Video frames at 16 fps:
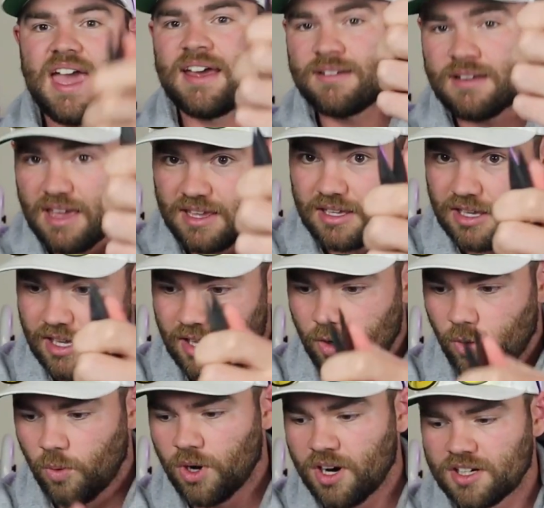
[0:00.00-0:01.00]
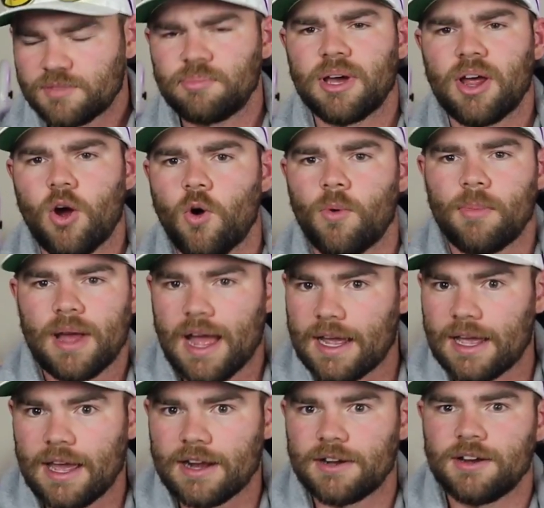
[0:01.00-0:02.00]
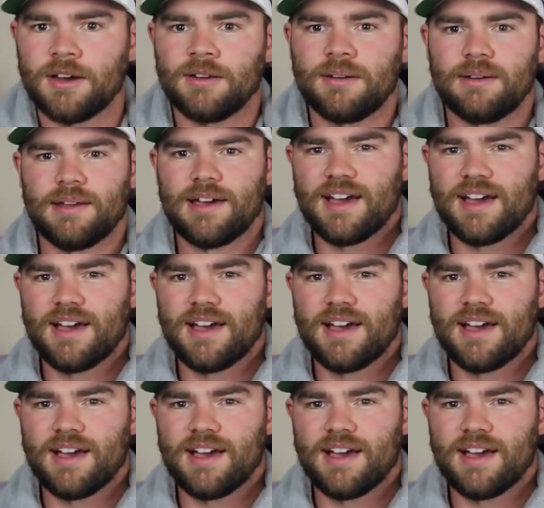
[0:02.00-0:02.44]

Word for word: And hey, it worked, but oh, I got it on.